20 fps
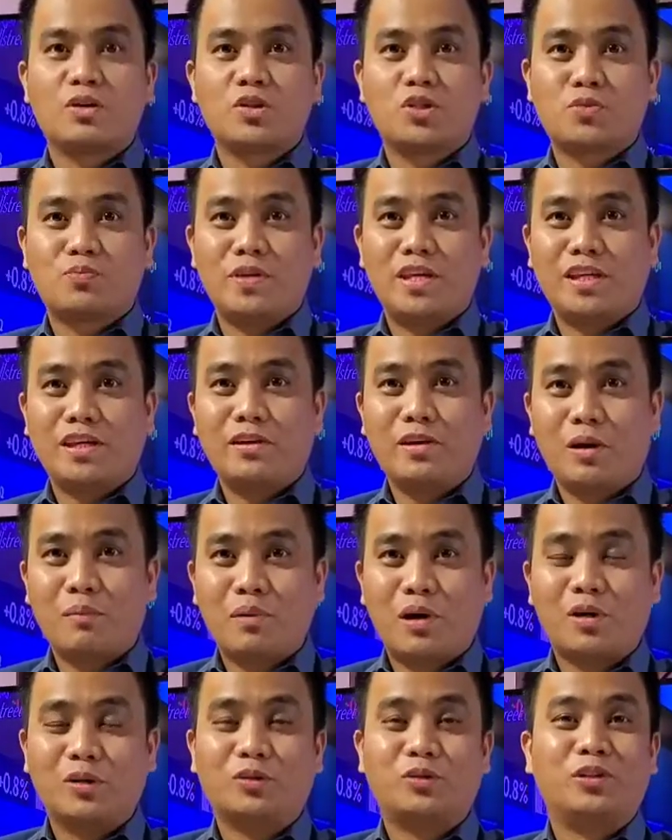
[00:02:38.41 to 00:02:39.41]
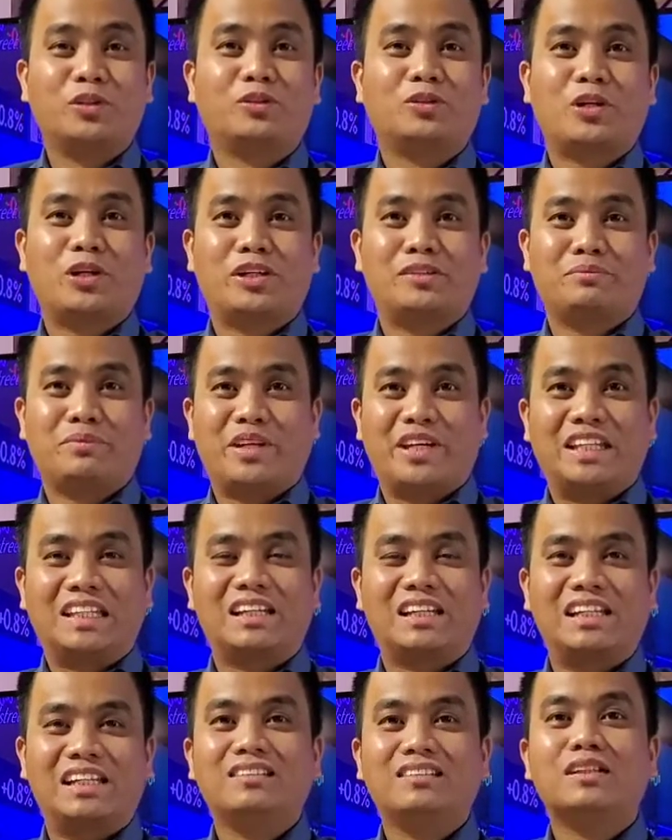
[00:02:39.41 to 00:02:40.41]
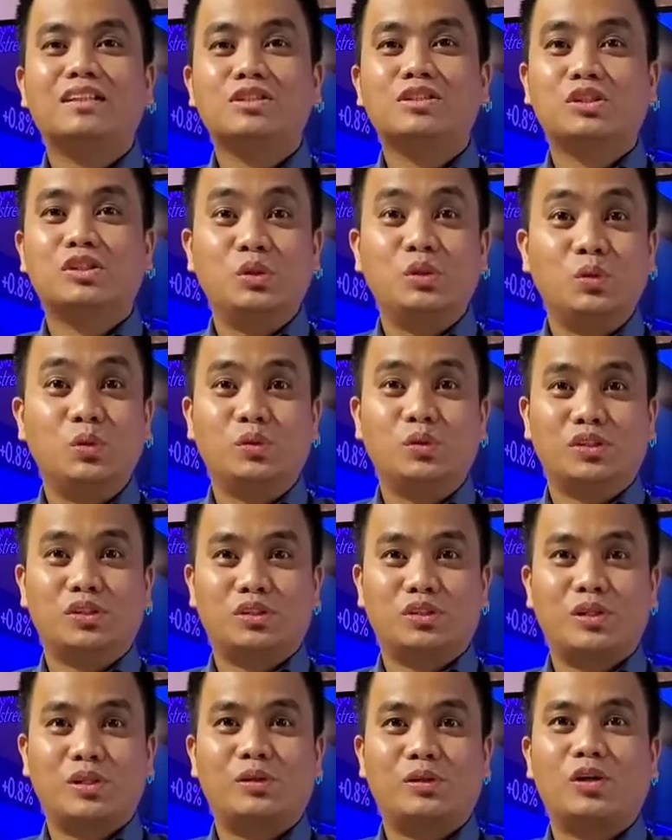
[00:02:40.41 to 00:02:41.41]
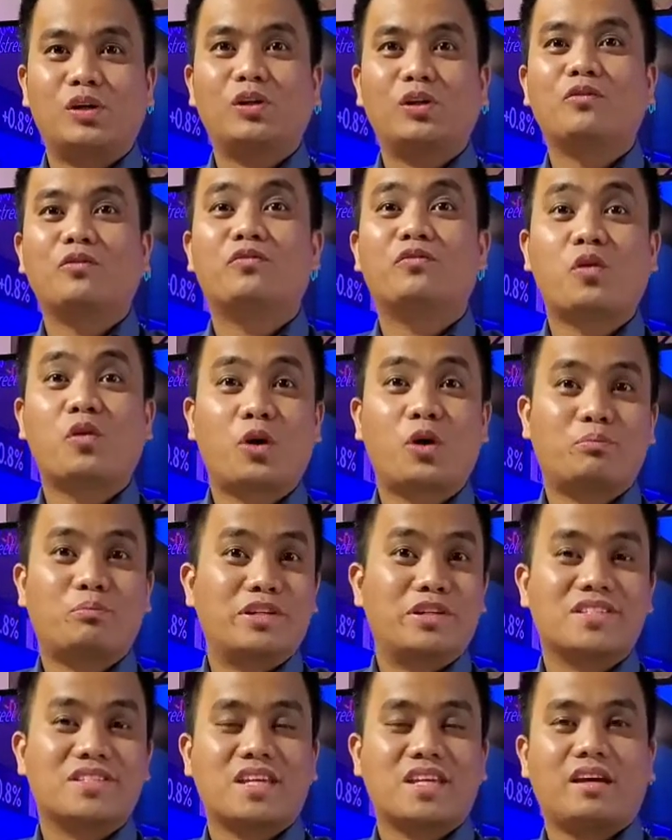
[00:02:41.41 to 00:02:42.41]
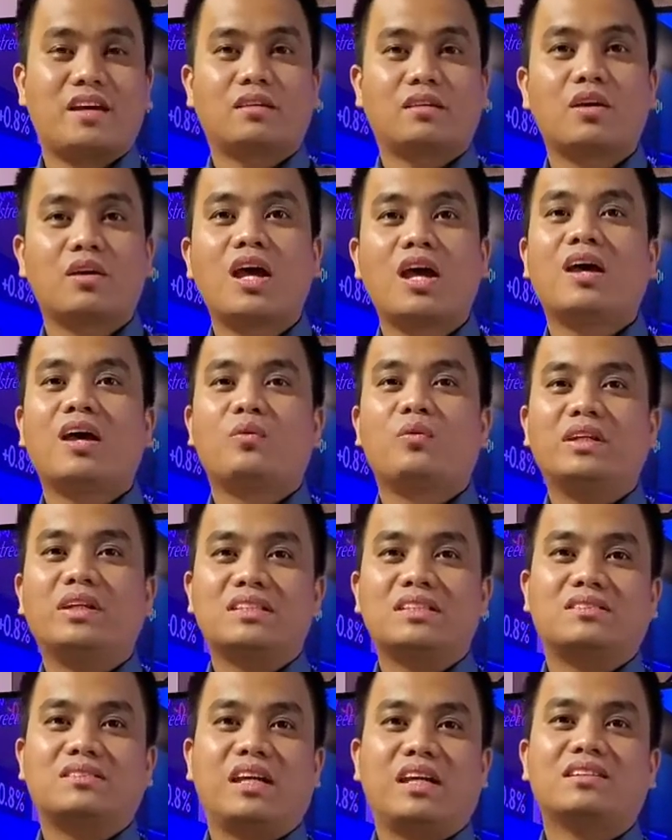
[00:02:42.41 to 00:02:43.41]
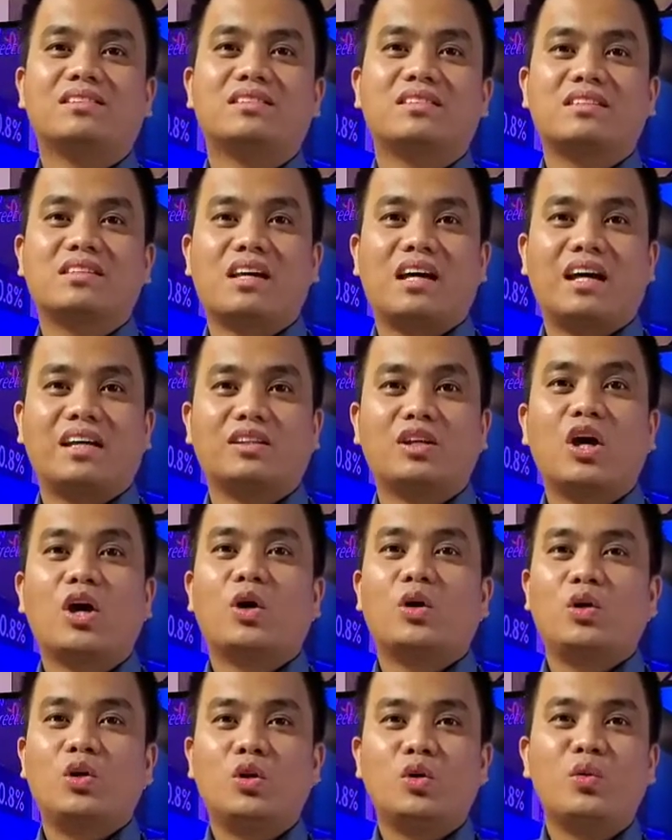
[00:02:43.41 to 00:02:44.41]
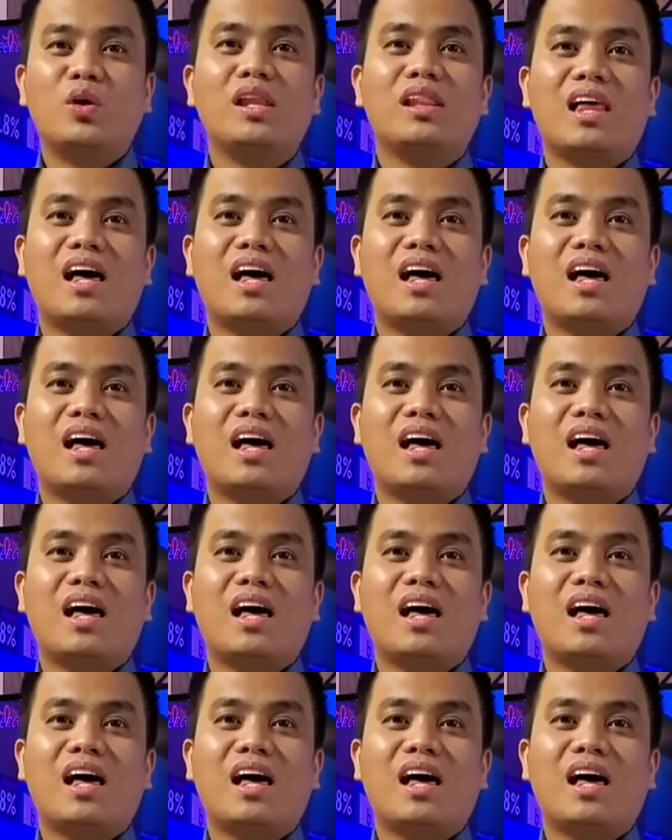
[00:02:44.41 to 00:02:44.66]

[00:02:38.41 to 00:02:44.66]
Speaking about retirement, let us use the rule of 4%, which states that you will